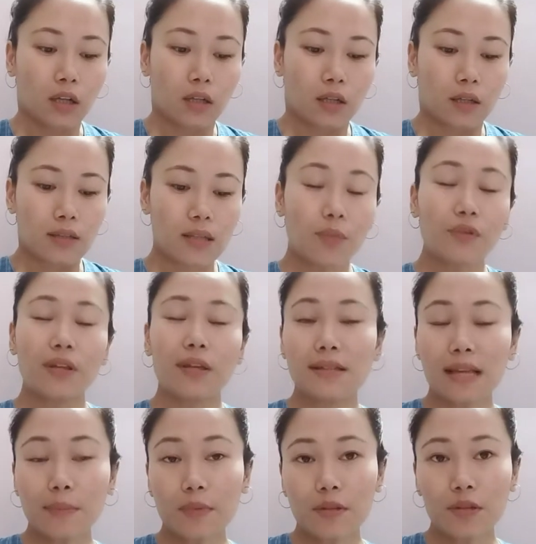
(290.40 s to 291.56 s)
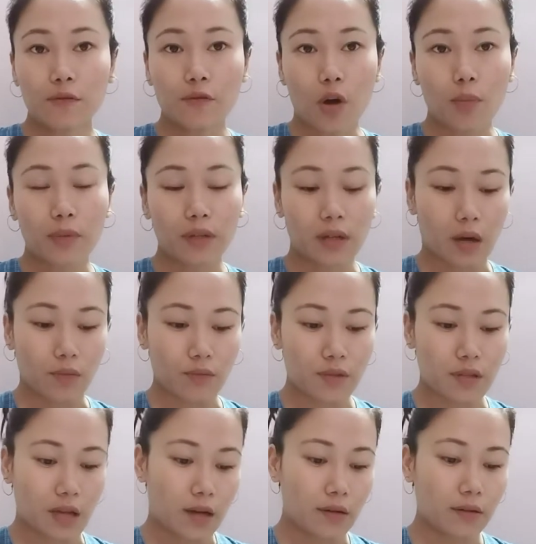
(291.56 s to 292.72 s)
Some of the examples of common nouns
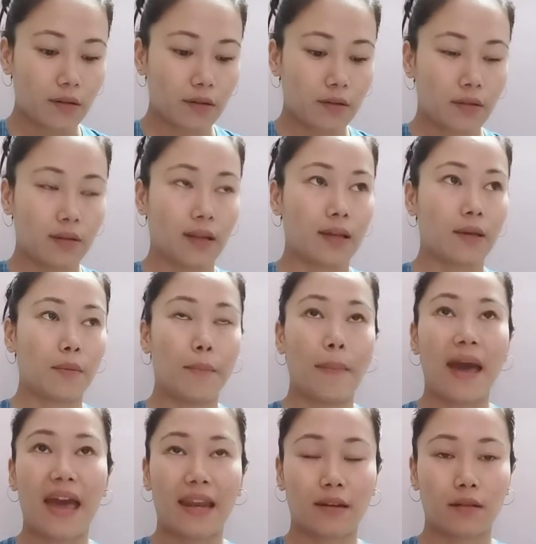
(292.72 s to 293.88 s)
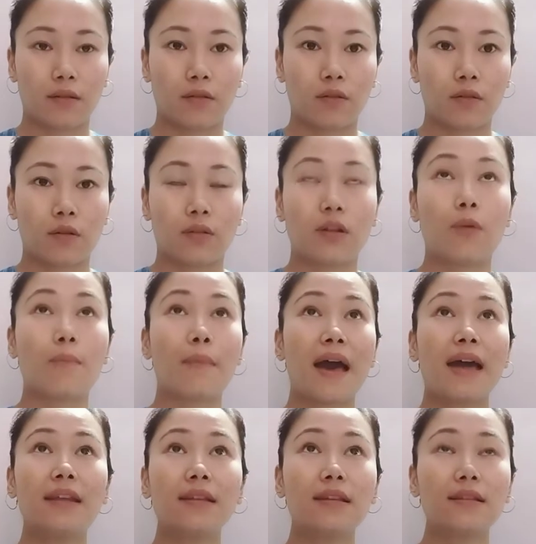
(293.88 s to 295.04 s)
are like man. Now
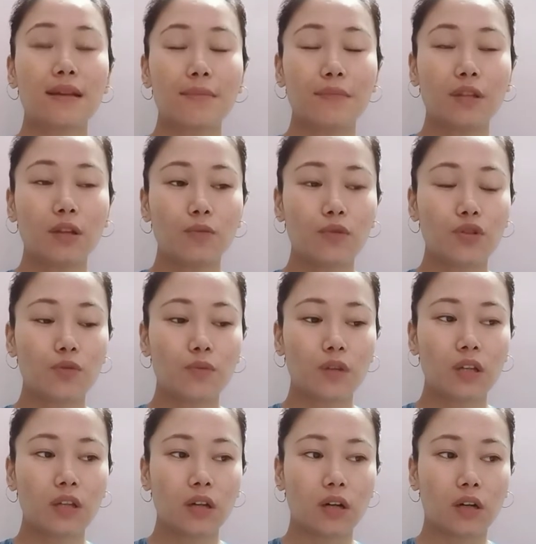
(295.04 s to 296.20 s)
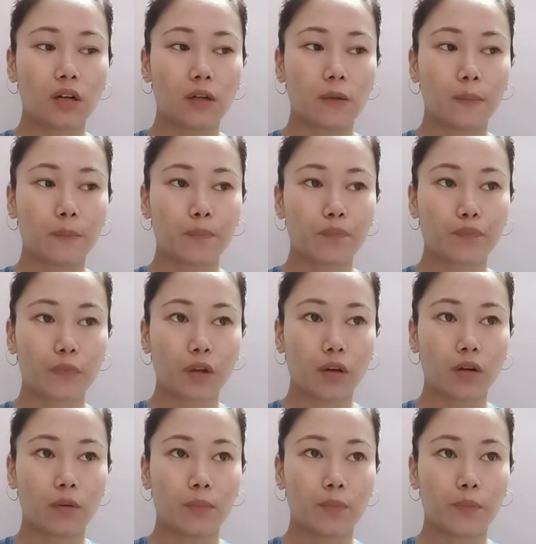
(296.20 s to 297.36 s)
man is something which we
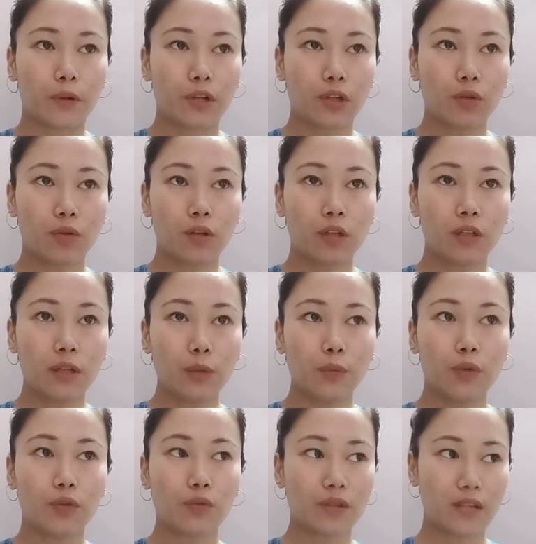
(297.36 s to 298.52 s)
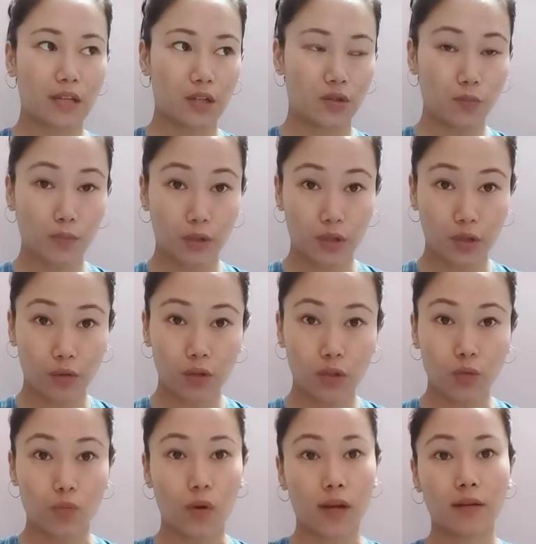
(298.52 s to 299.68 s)
particularly we don't say to
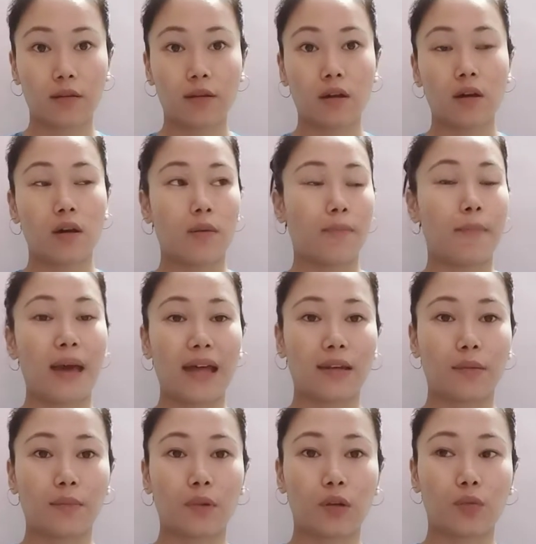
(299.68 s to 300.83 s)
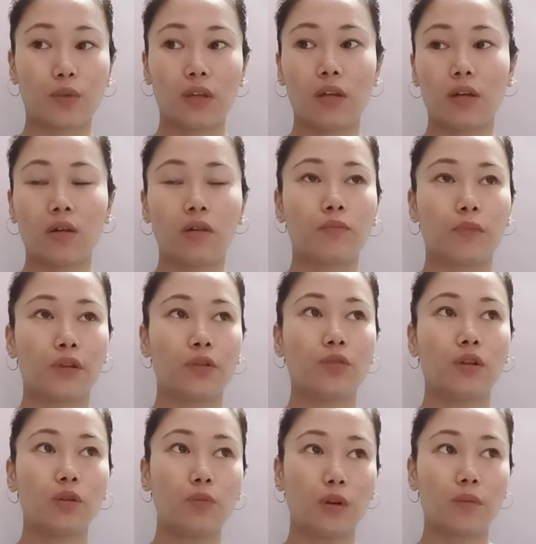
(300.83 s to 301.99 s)
particularly one man, but we
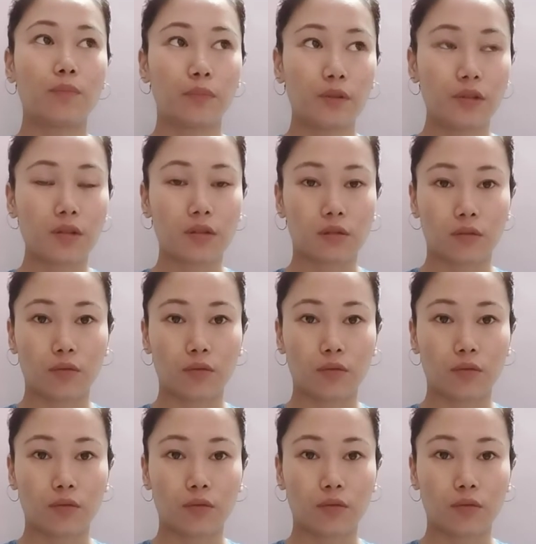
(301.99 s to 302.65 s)
particularly one person.